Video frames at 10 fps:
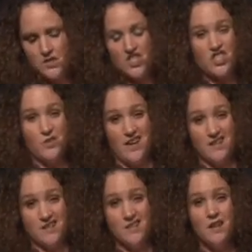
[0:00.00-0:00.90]

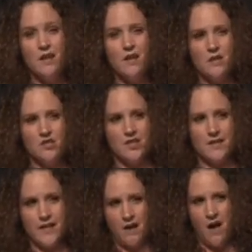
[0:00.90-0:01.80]
Students,
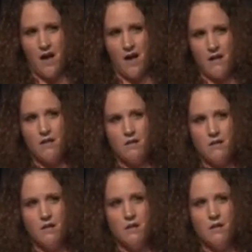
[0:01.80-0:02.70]
just like I,